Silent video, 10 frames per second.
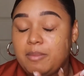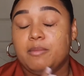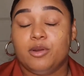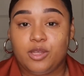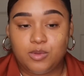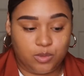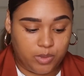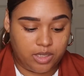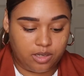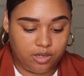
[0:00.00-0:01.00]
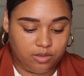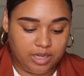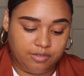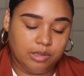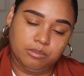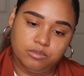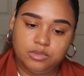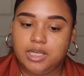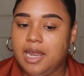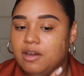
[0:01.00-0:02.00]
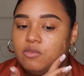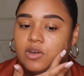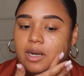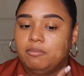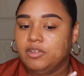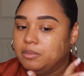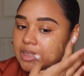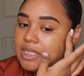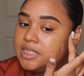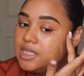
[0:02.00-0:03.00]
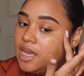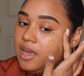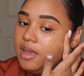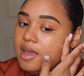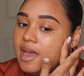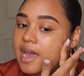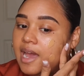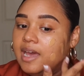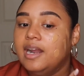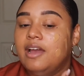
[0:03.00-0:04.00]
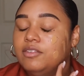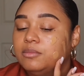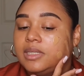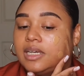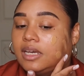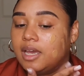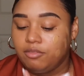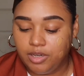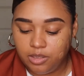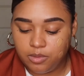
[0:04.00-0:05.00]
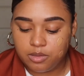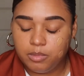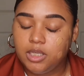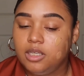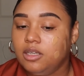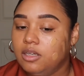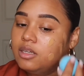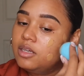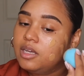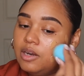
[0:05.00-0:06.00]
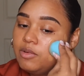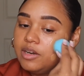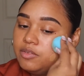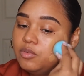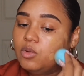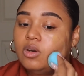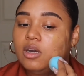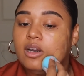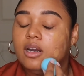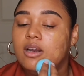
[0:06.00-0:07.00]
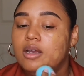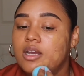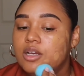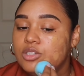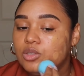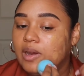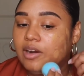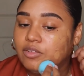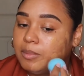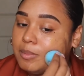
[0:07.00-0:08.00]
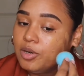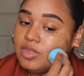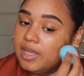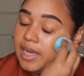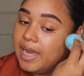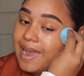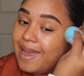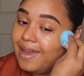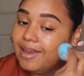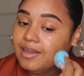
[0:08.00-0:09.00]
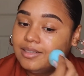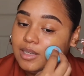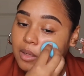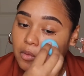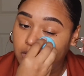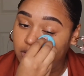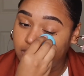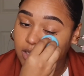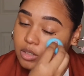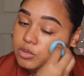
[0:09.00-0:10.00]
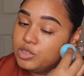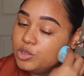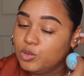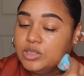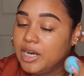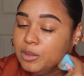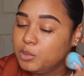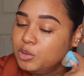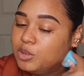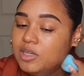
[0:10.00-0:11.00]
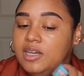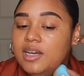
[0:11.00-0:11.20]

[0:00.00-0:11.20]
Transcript: My birthday was a week ago, like from today when I'm filming this. And I filmed like a get ready with me, getting ready to go out for my birthday. And the video was so terrible.